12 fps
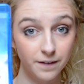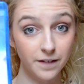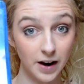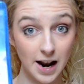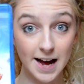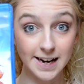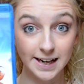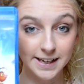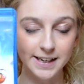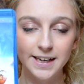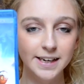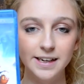The Lion
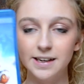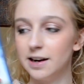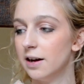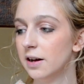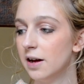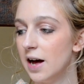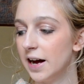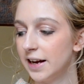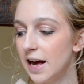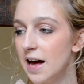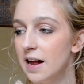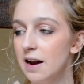King.
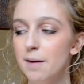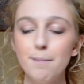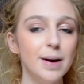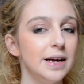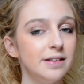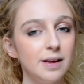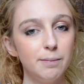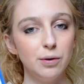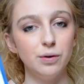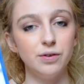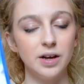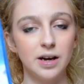Again amazing
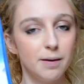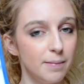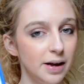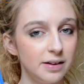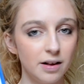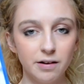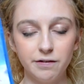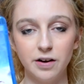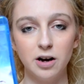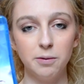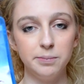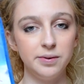music amazing
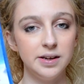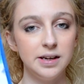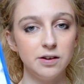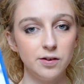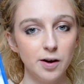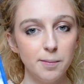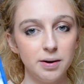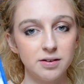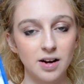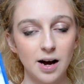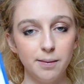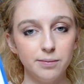film seen it so many
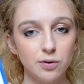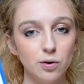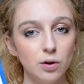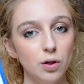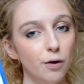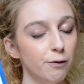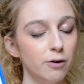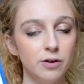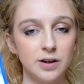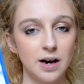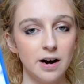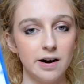times love all
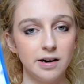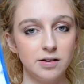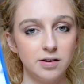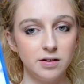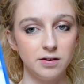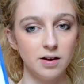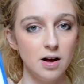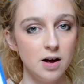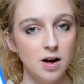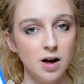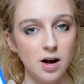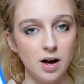the characters
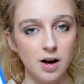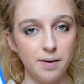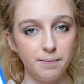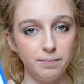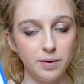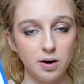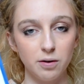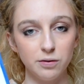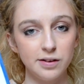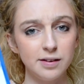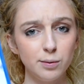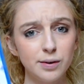um, you know,
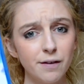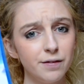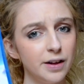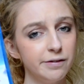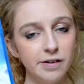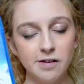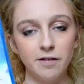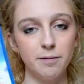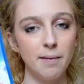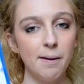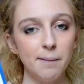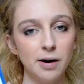this was definitely a favourite of
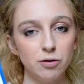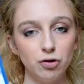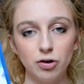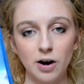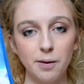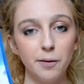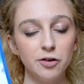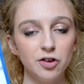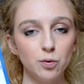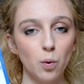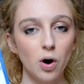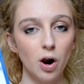mine when I was younger. I watched
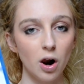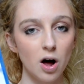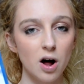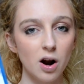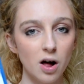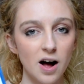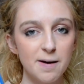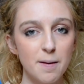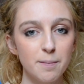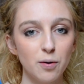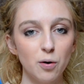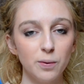this one a lot, a lot. I
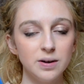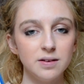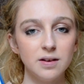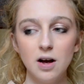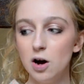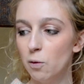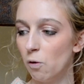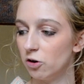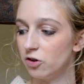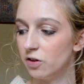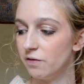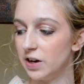remember always
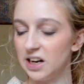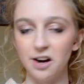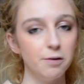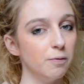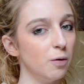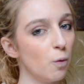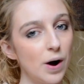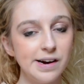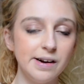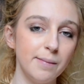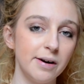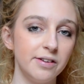watching the video and rewinding
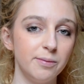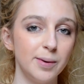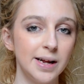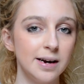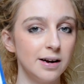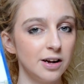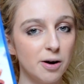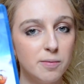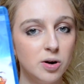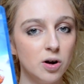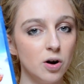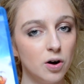it back to the beginning and
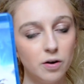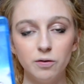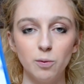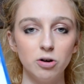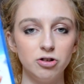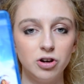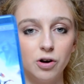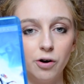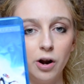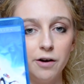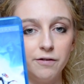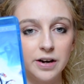going, watching it
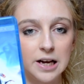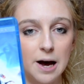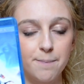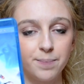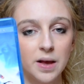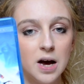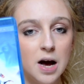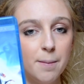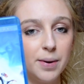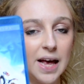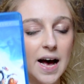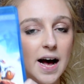all over again.
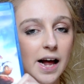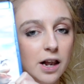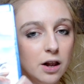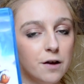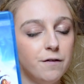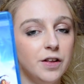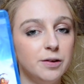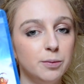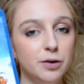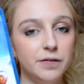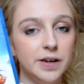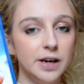But yeah, I love this
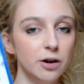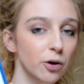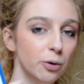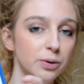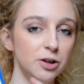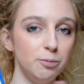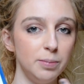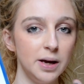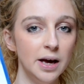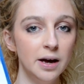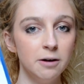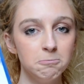movie. It'll always
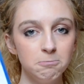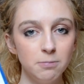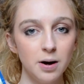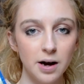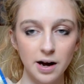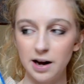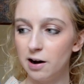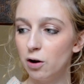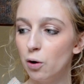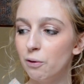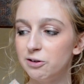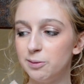be, it'll
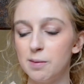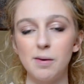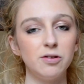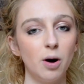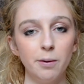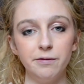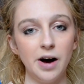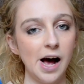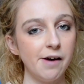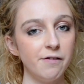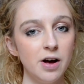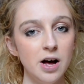always be my top
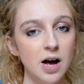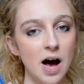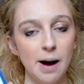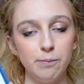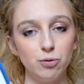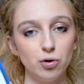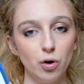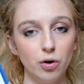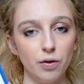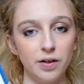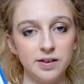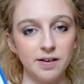five. I'm sure
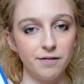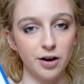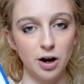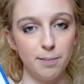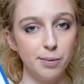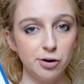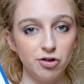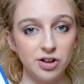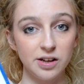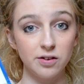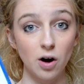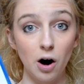nothing's ever going to push
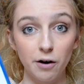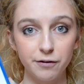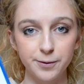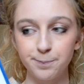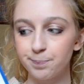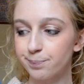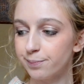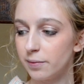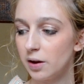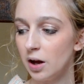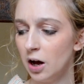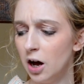this off.
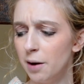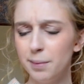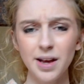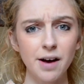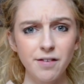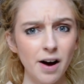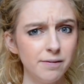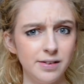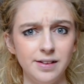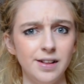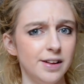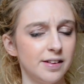Uh, but yeah, if you haven't
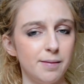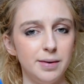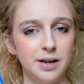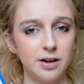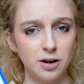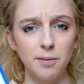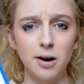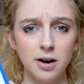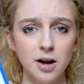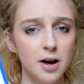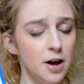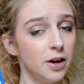seen this, I mean, come on.
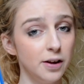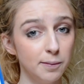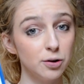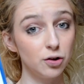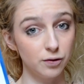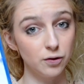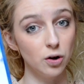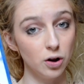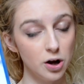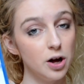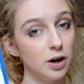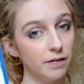You must have all
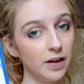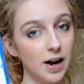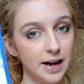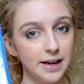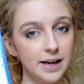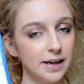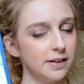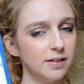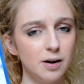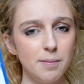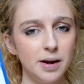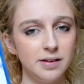heard of The Lion King. It's
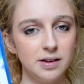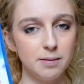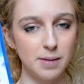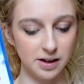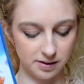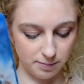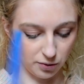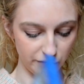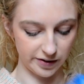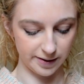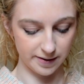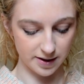an amazing, amazing
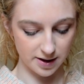movie.